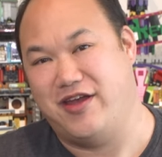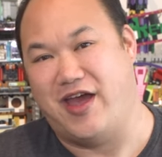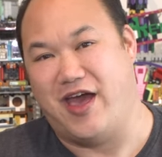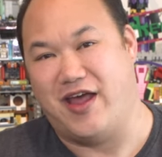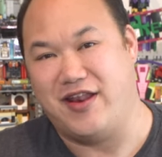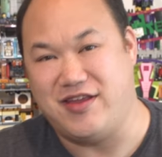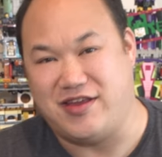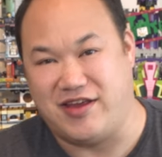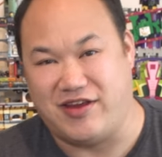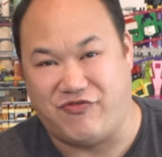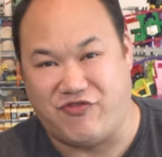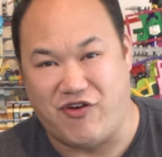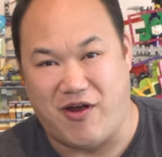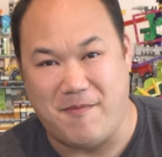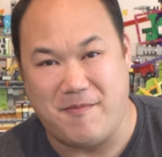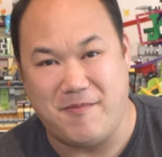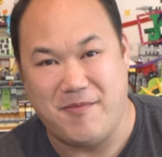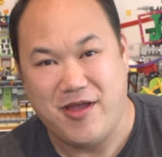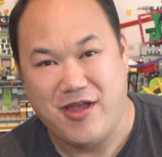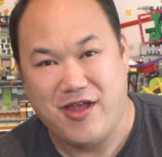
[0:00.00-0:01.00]
And this is
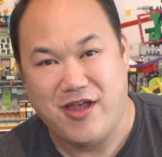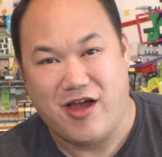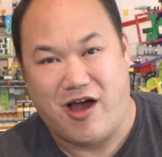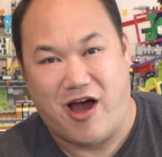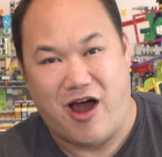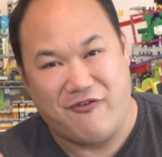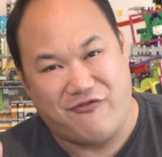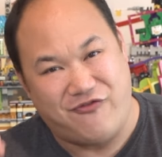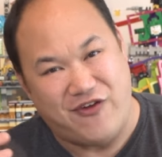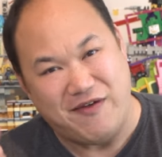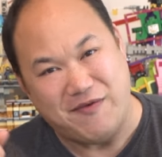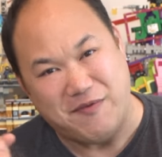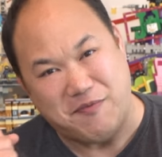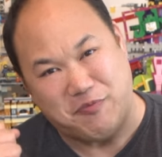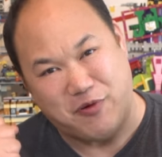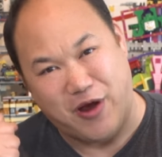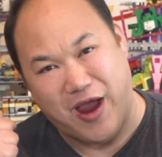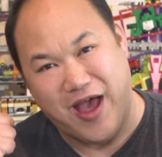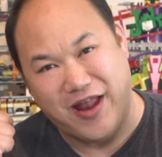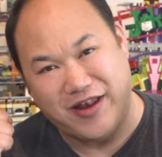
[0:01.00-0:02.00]
from our favorite
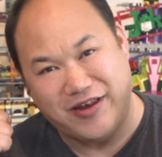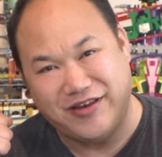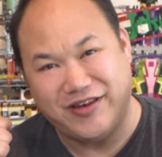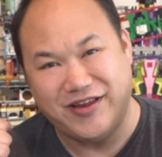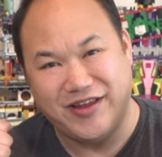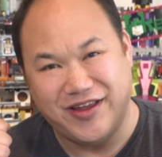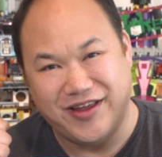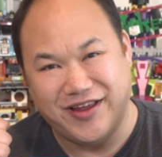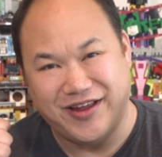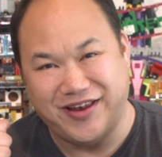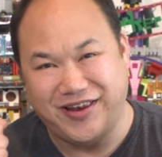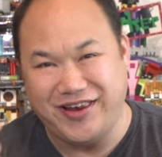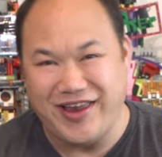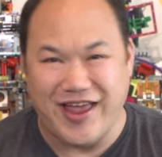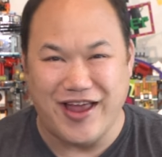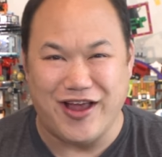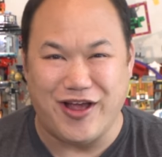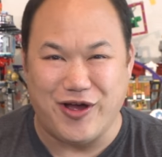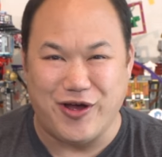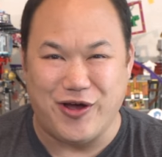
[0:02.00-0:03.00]
brand,
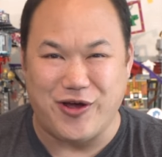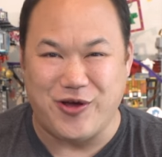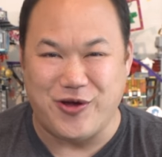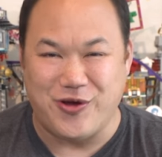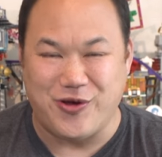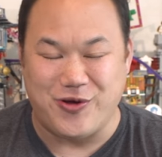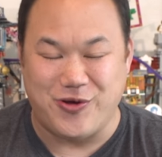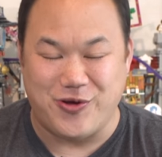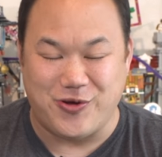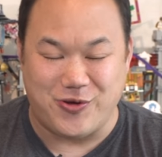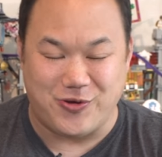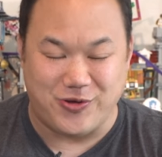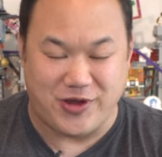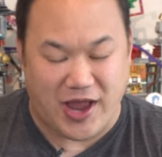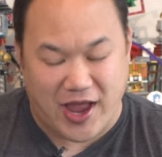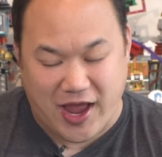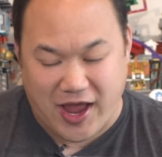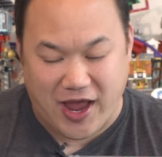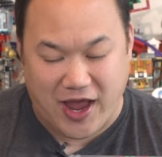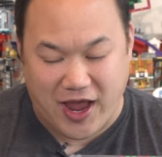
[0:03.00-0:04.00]
LEGO!
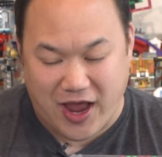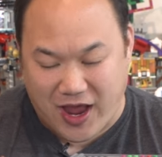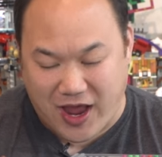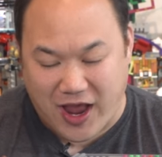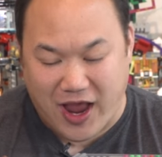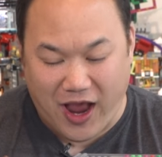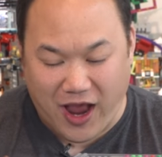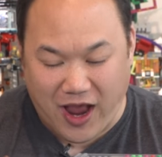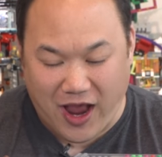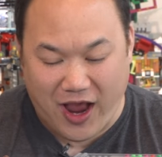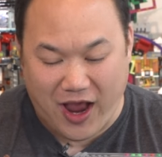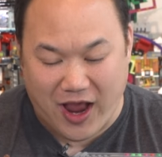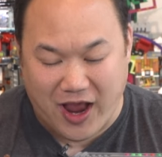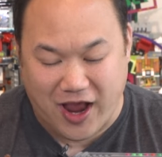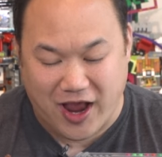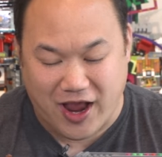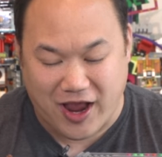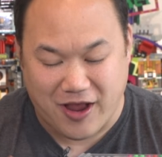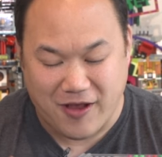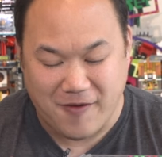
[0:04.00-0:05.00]

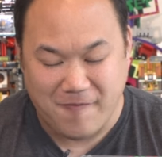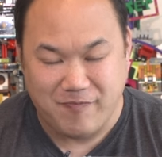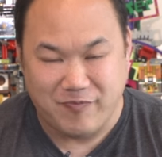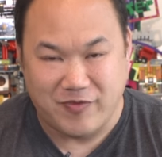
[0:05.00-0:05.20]
Yay!